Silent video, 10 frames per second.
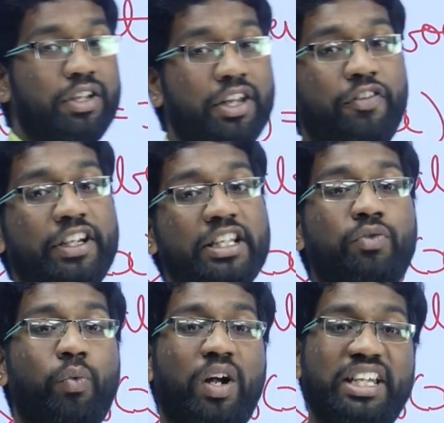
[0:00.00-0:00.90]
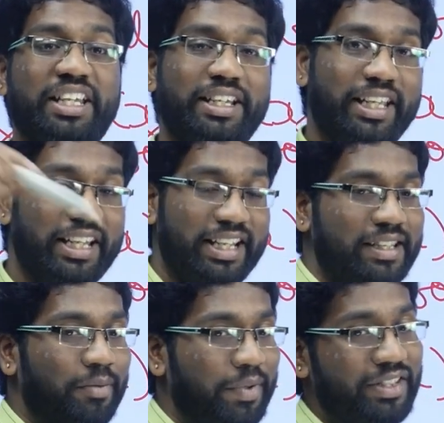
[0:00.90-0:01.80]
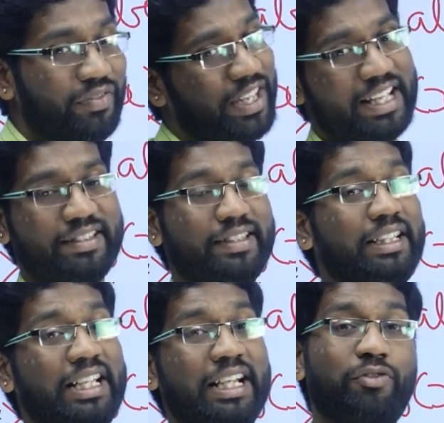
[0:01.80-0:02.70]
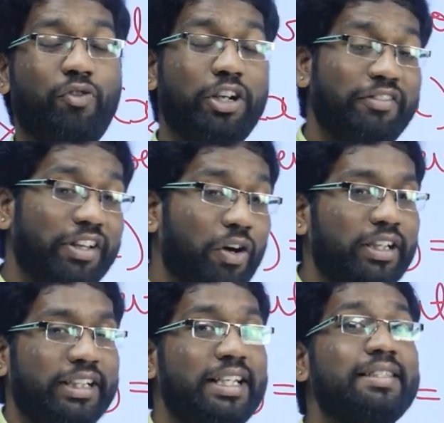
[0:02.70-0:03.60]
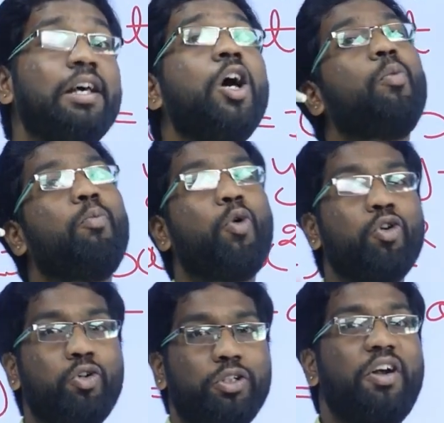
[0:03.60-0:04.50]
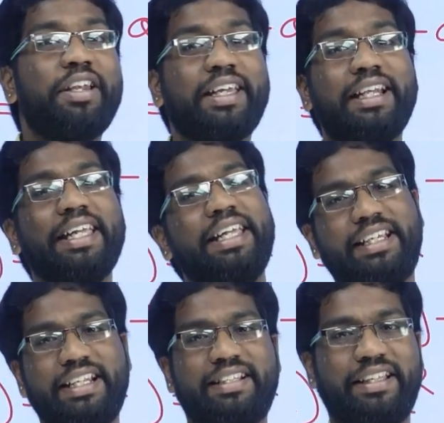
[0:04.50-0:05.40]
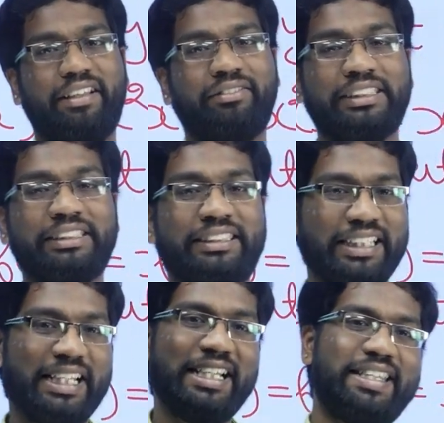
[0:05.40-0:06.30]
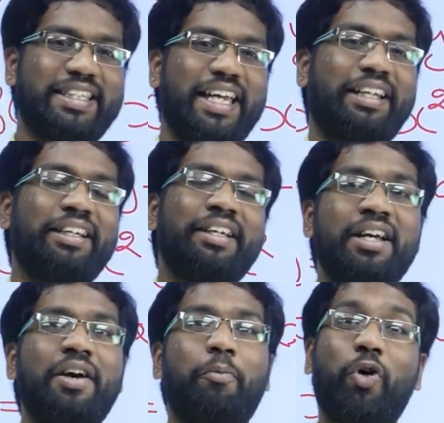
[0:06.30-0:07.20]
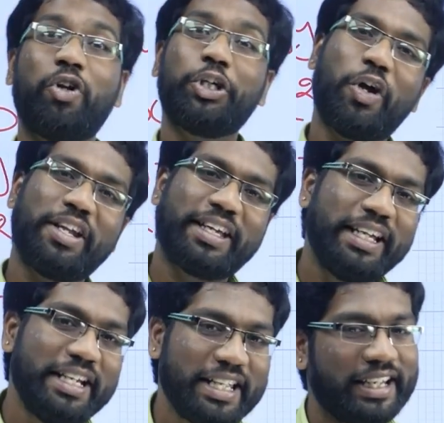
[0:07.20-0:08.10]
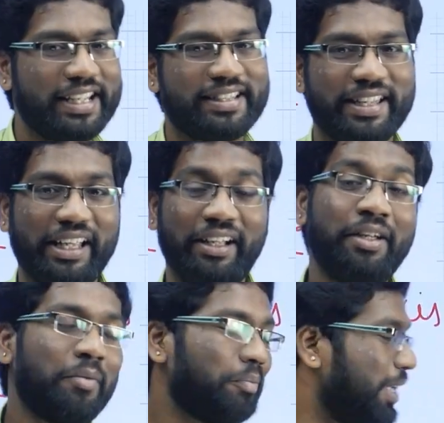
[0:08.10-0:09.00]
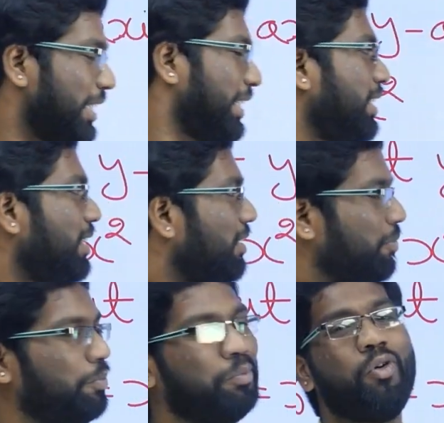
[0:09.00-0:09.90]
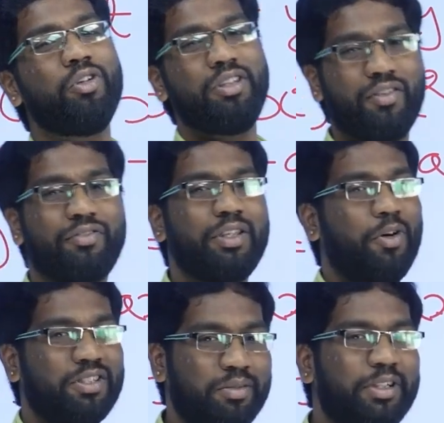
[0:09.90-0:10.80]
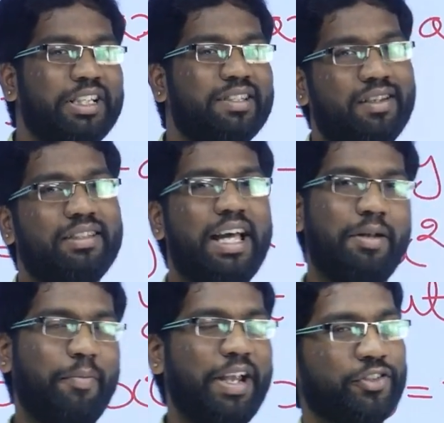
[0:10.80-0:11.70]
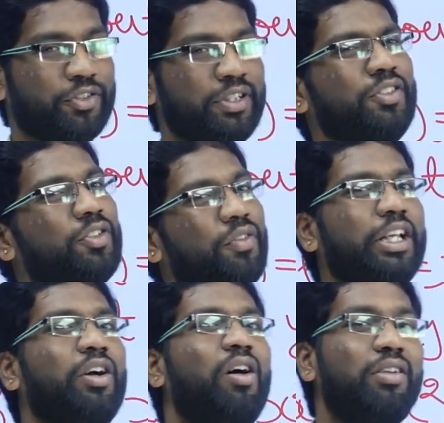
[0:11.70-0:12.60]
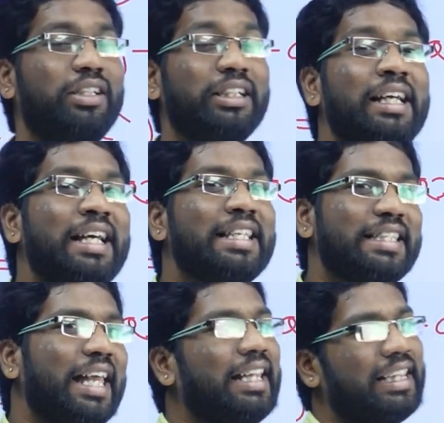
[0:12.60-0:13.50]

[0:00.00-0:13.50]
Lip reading: If it is only decreasing means, we can say that one we call it as monotonically increasing, single side, monotonically decreasing. But here both of the possibilities are there, my dear students. So we can't say